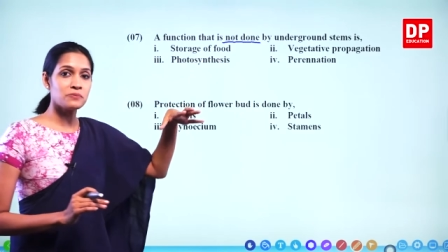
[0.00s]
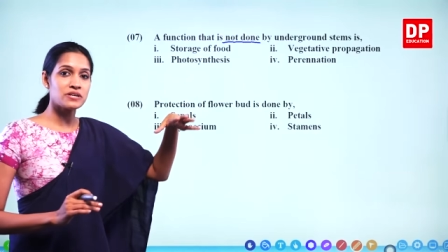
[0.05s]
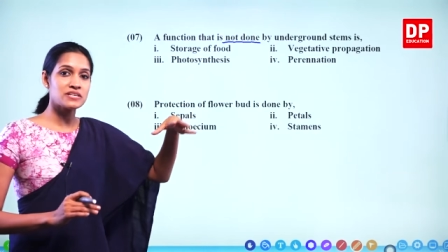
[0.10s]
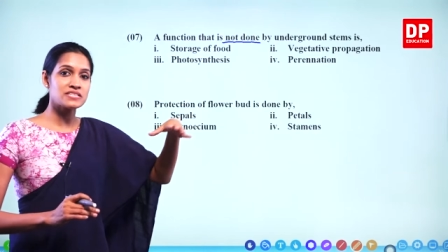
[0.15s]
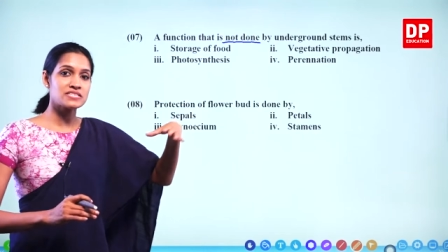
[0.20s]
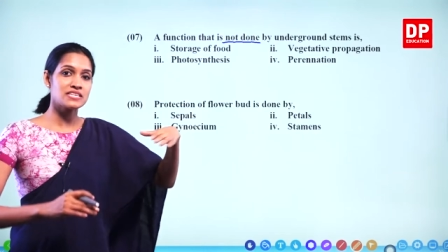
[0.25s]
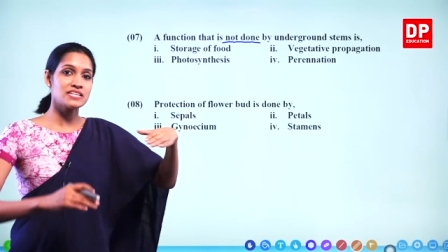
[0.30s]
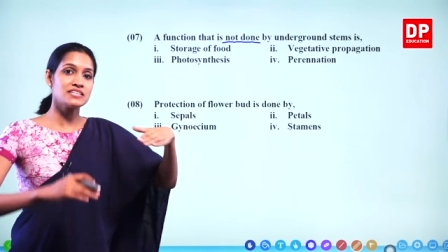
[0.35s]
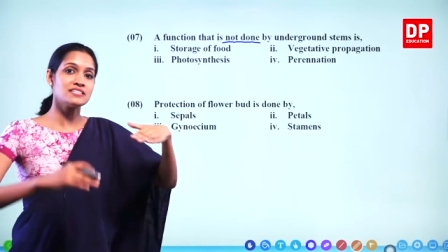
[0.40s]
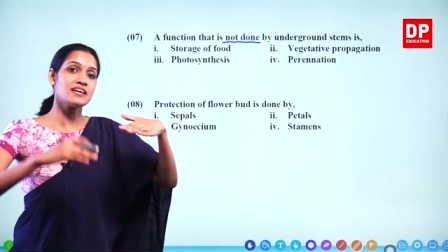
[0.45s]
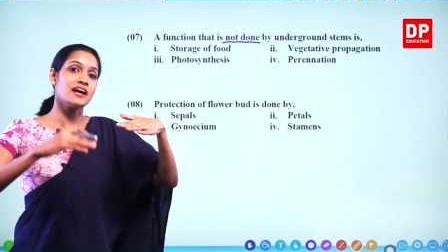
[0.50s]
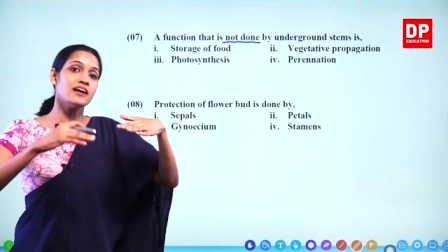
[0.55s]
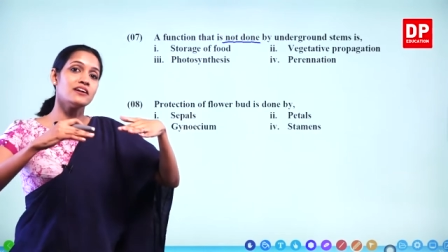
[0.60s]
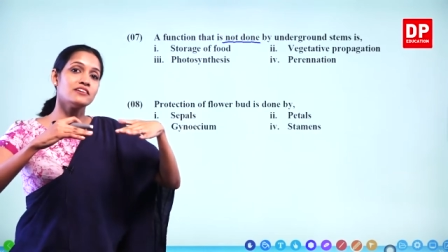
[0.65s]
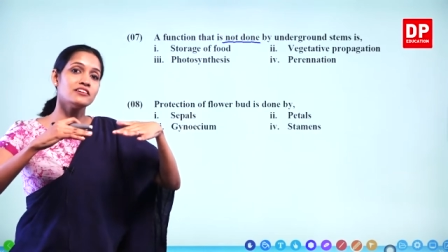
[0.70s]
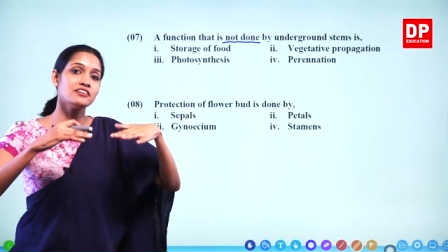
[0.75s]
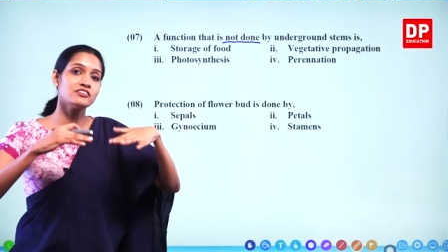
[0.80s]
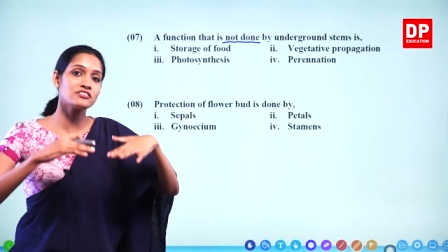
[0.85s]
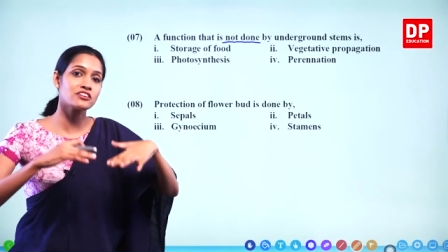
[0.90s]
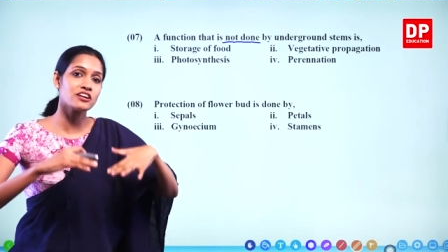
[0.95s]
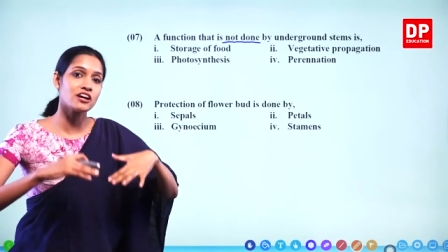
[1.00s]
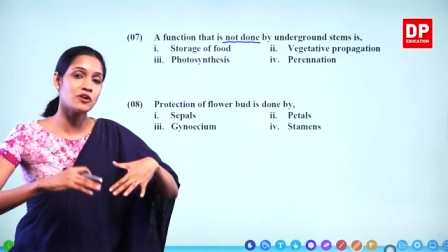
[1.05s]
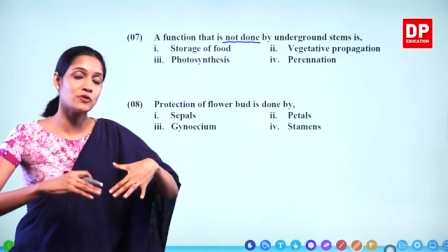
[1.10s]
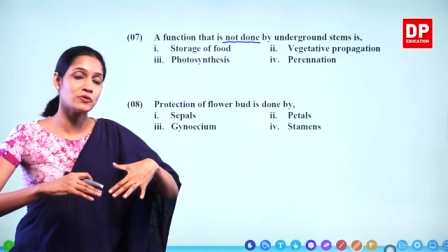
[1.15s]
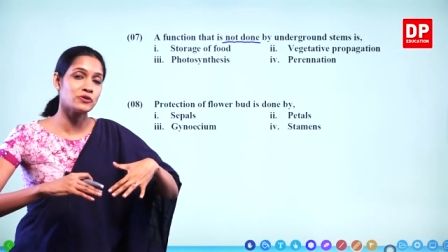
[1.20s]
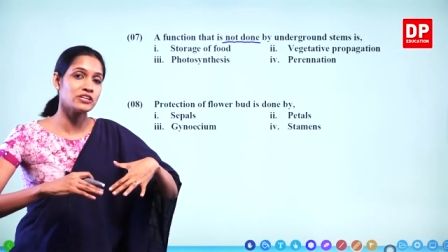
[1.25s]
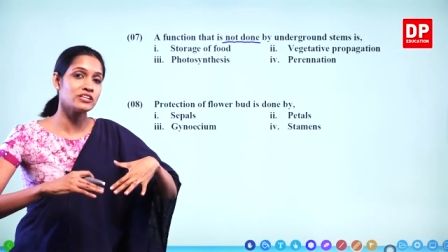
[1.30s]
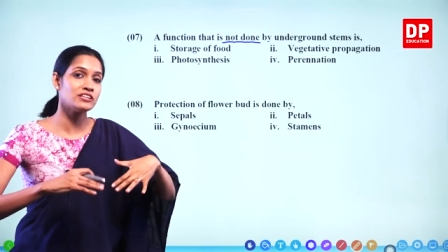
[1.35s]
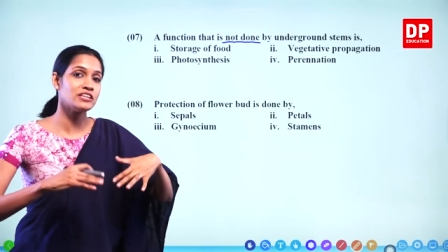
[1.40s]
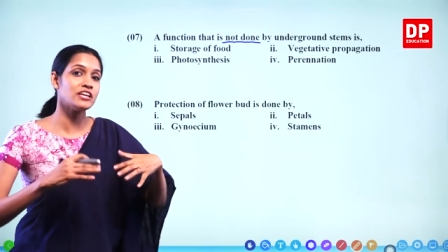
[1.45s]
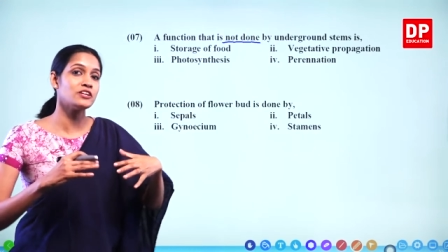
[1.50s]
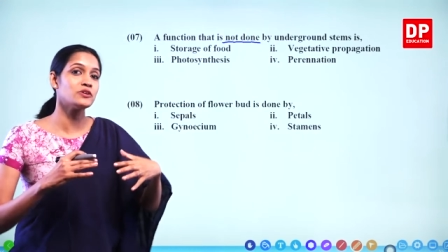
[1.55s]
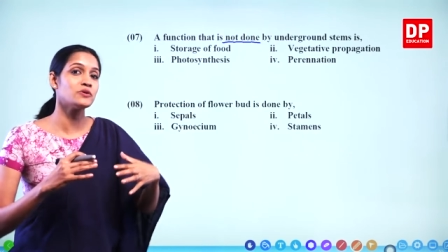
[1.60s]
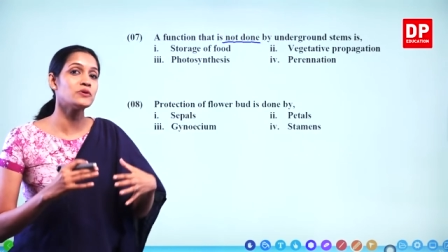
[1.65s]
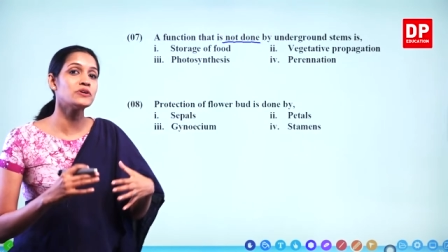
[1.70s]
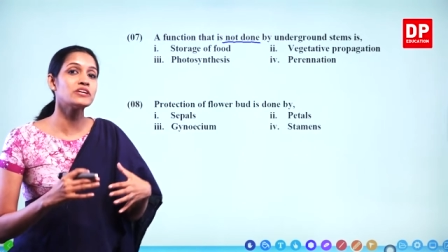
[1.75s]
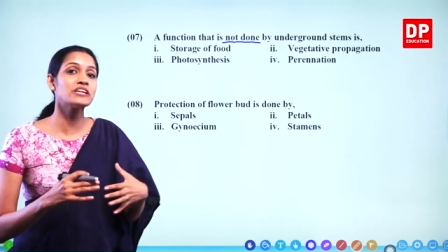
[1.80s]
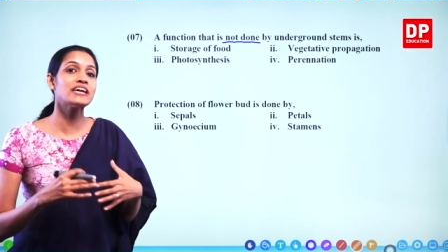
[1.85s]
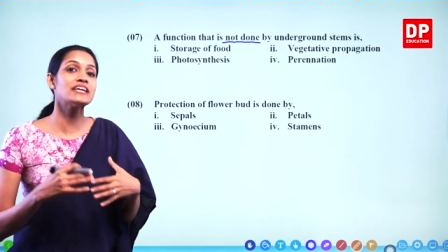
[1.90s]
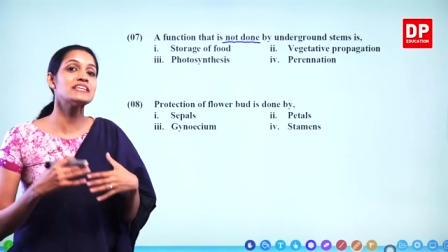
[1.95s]
present underground? They
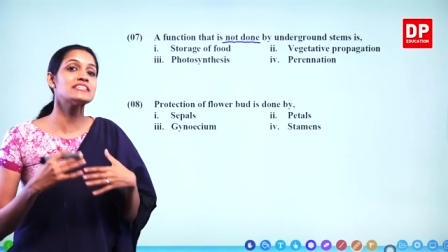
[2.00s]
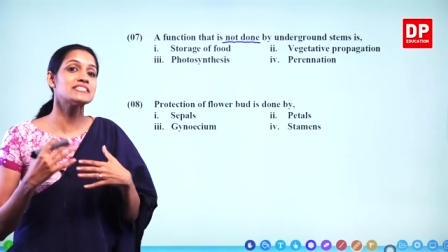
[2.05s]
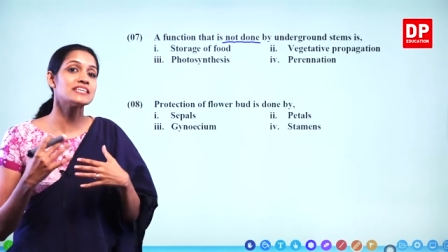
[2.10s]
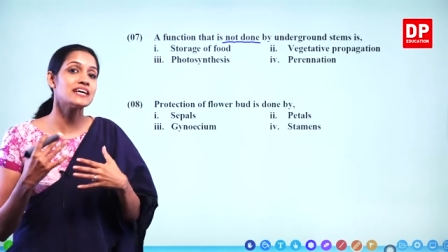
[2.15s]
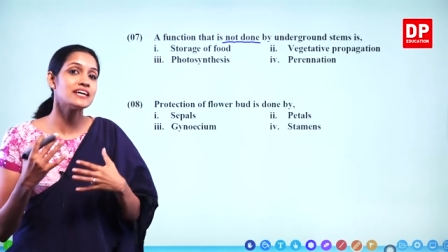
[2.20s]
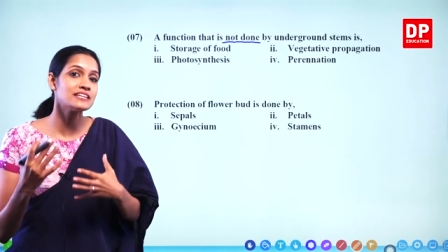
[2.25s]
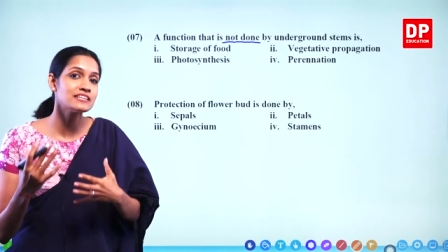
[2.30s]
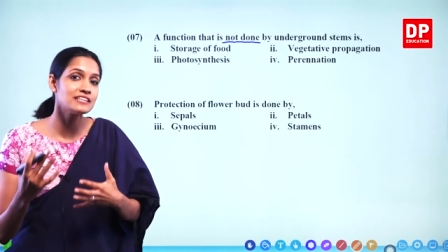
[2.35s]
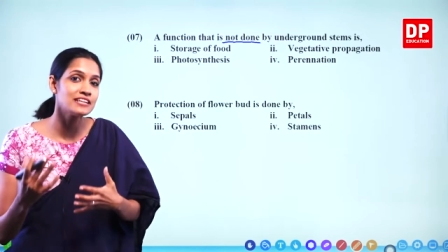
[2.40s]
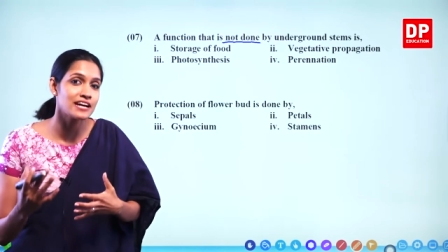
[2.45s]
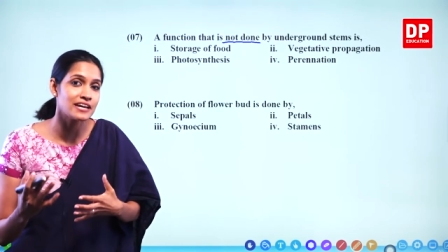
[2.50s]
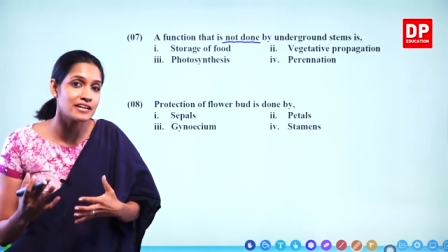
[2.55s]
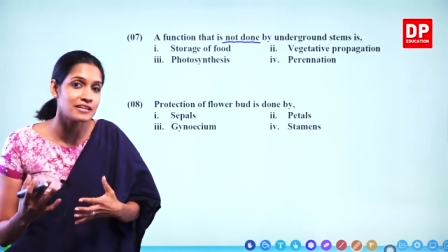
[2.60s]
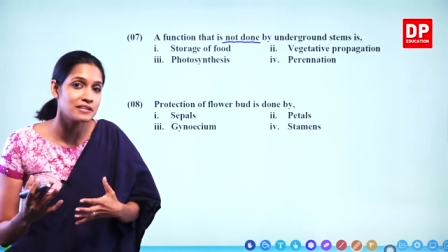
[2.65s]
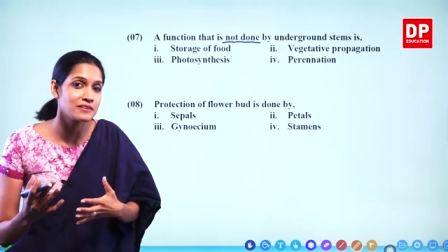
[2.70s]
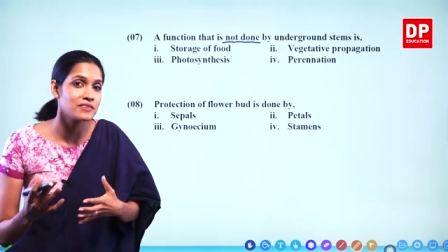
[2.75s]
don't get sunlight.